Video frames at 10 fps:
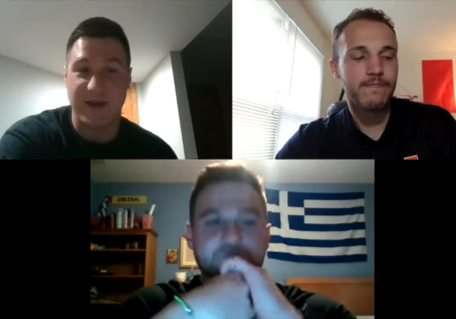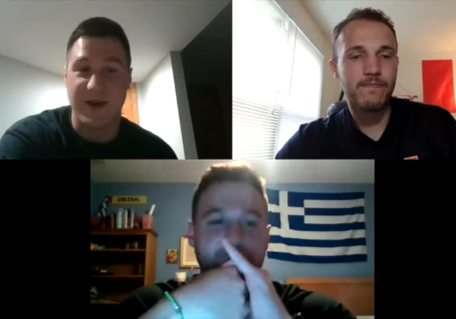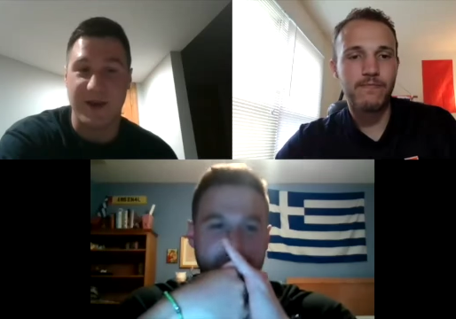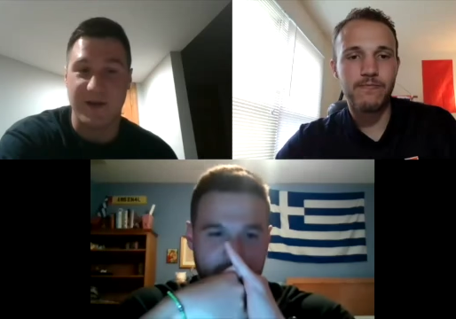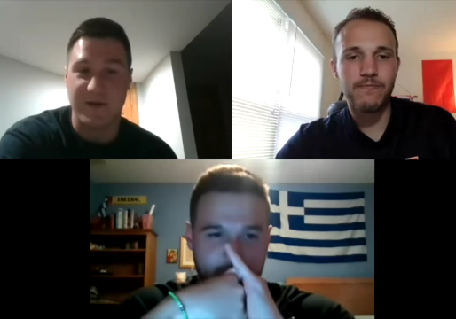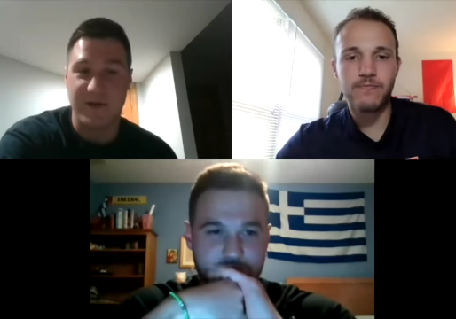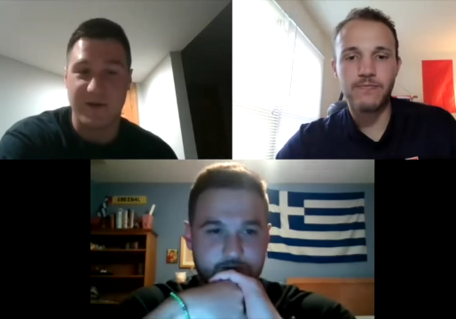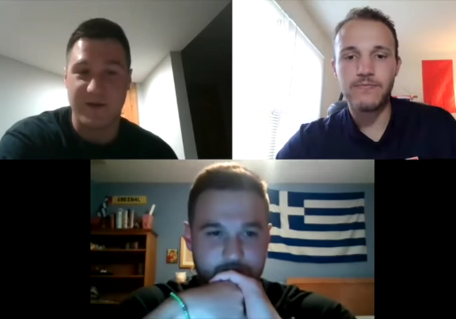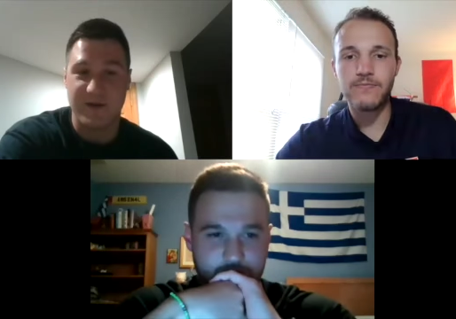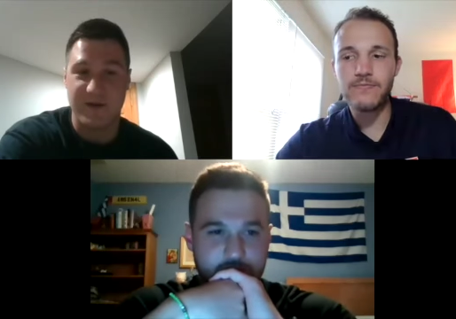Speaker 1: had
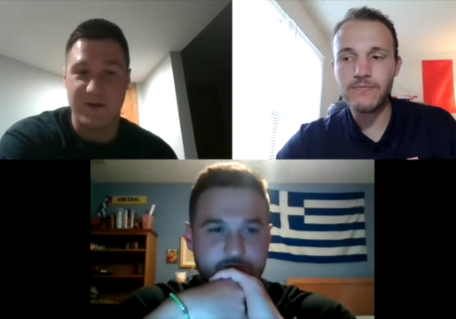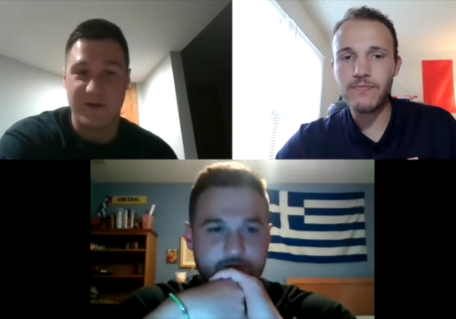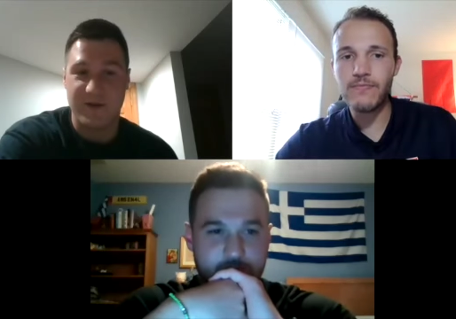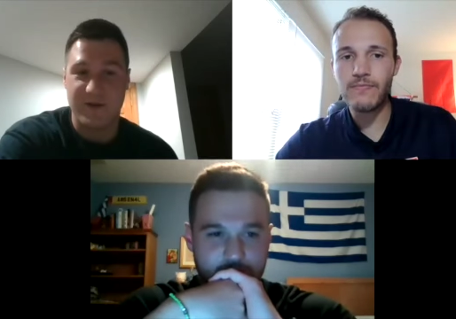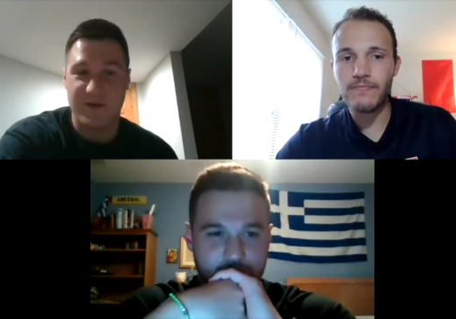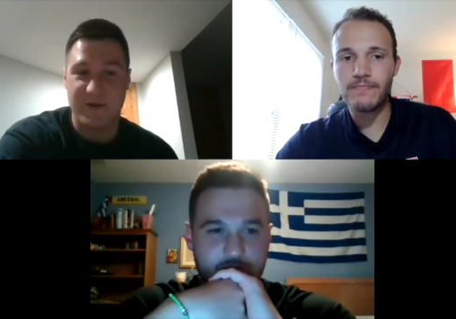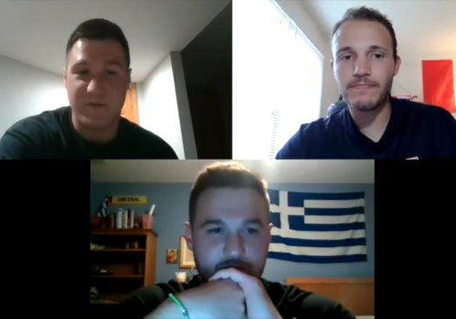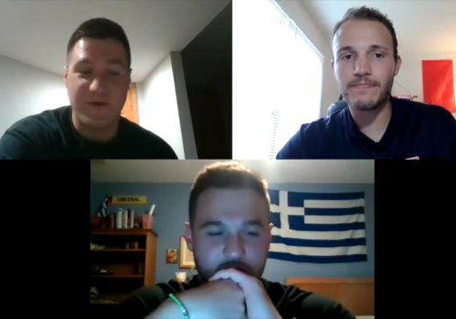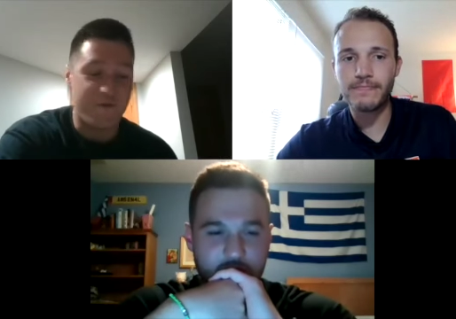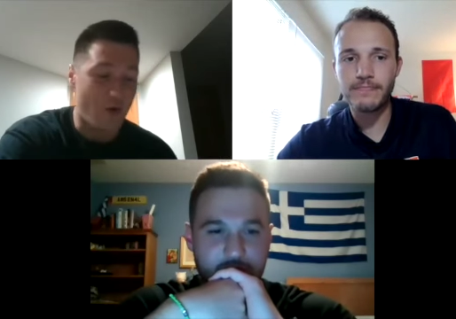
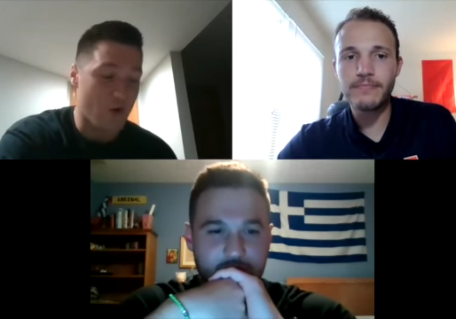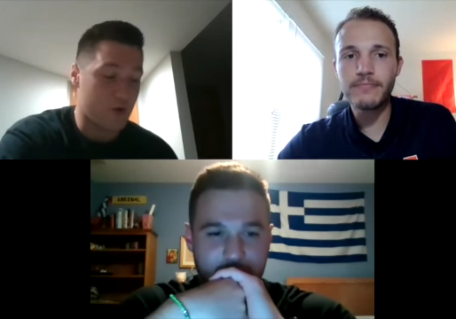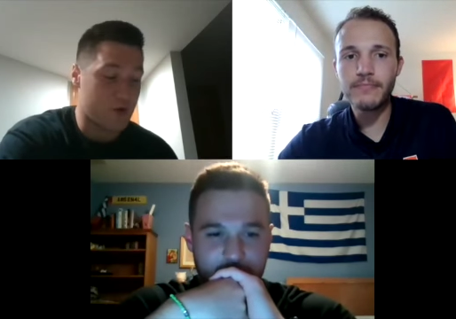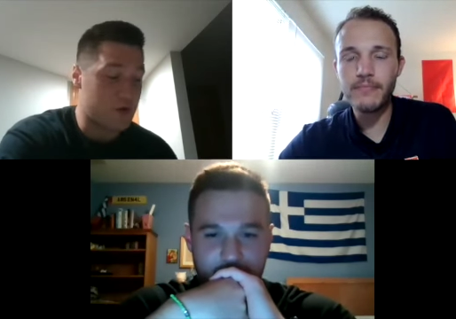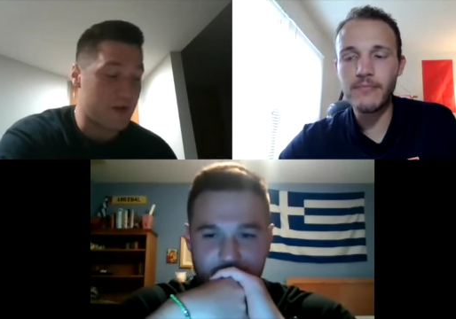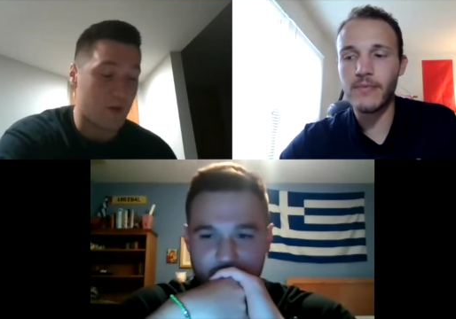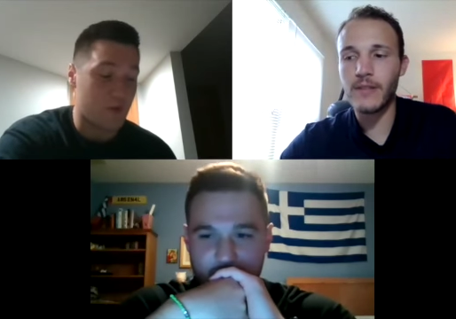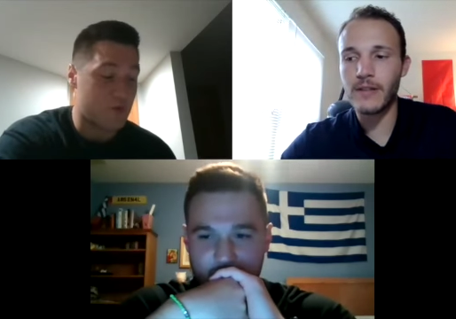before, yeah. literally,